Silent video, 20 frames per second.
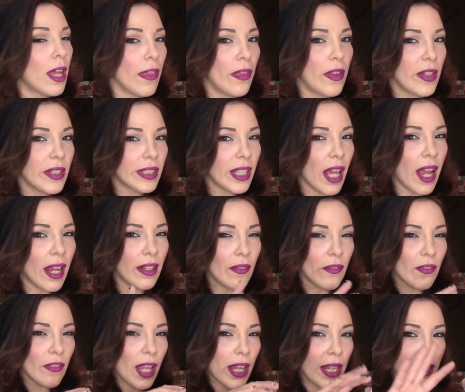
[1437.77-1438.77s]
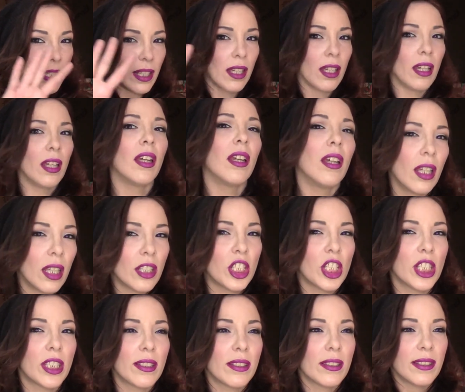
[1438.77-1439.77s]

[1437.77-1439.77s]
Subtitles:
this kind of like just